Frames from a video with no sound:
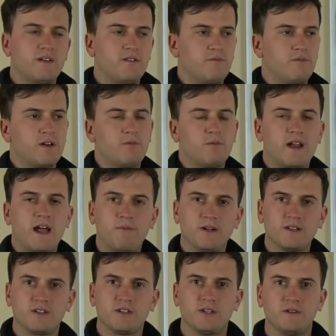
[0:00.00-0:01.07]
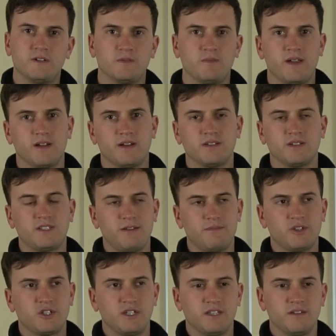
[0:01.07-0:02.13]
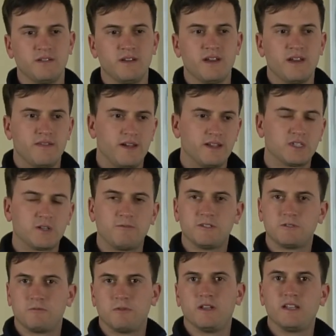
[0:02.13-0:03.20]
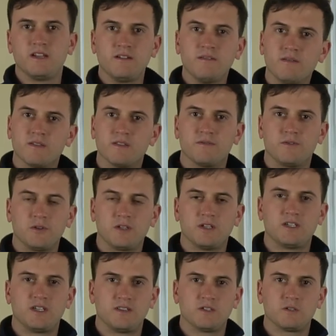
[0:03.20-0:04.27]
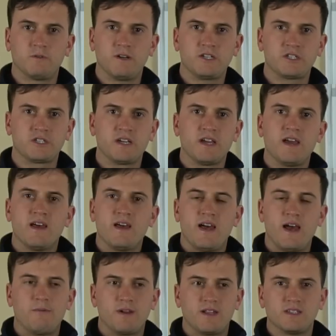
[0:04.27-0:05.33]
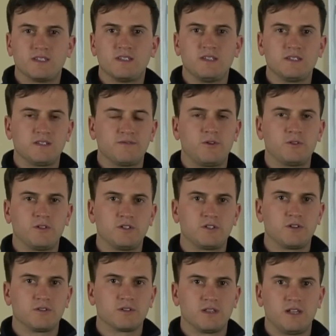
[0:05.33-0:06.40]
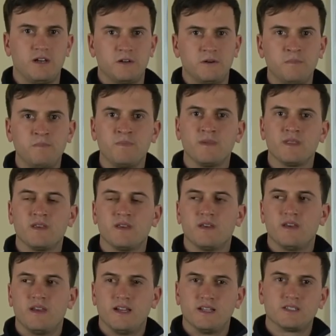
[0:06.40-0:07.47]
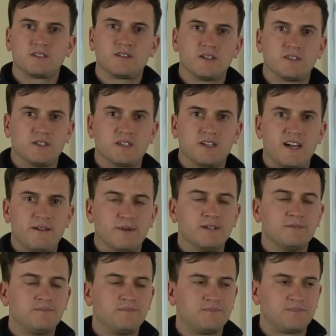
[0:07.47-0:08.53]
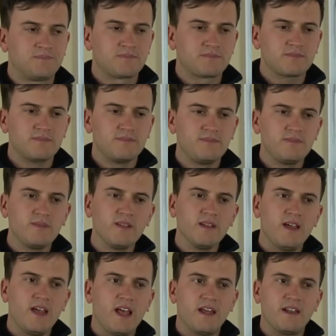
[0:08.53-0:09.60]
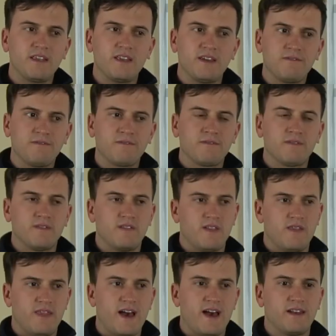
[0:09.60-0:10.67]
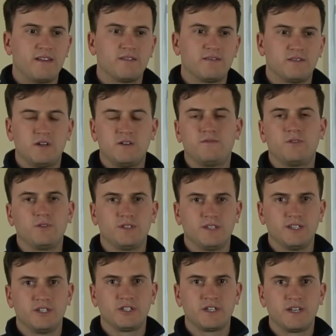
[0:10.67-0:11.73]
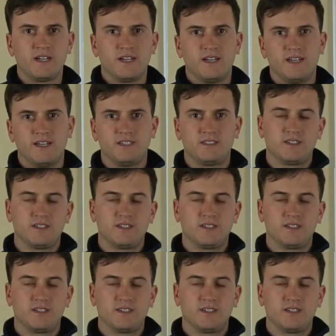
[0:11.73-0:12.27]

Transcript: What I want to do is make a state machine that's always reading the voltage at the switch, and when it sees the voltage goes low, it starts a timer. And if that low voltage is